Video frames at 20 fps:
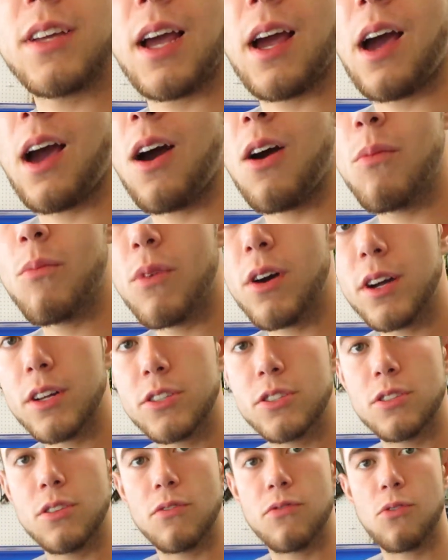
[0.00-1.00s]
how
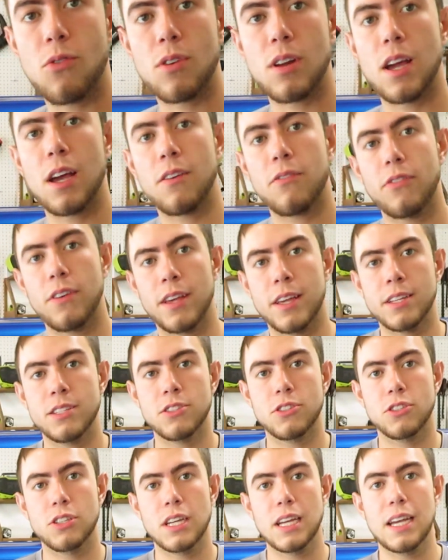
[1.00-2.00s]
much the 4.5
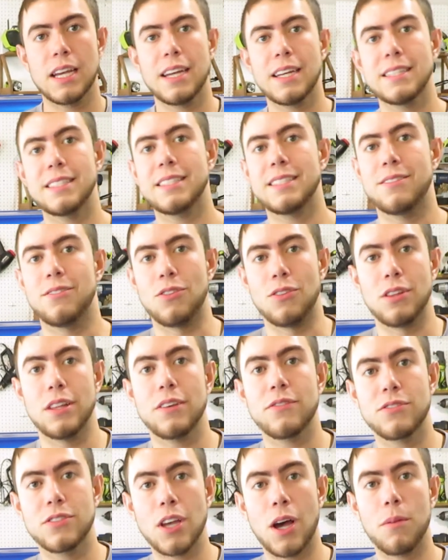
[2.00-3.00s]
inch
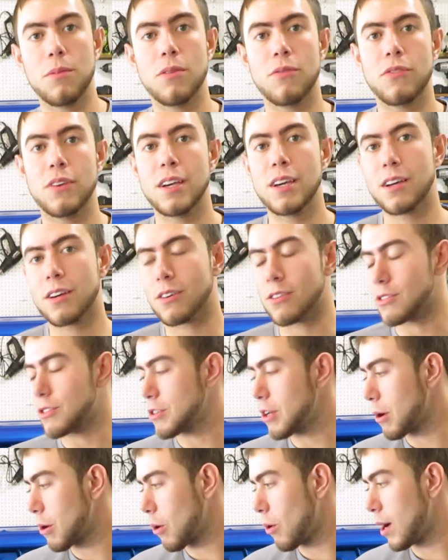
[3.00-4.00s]
lifts up the vehicle.
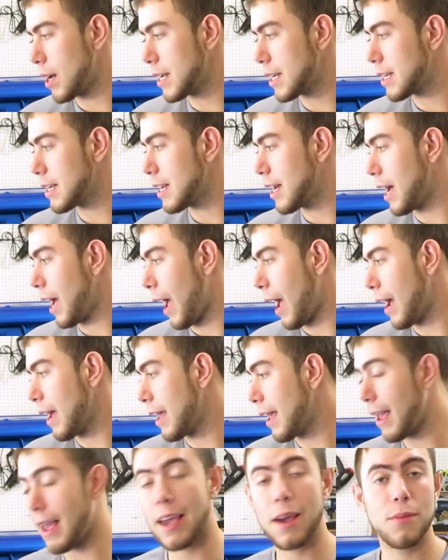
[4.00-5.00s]
So I
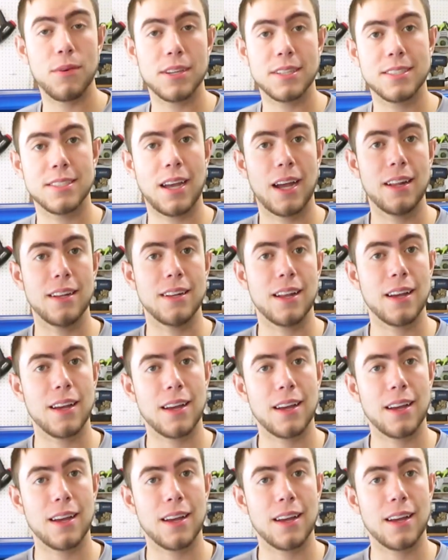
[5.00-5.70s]
am excited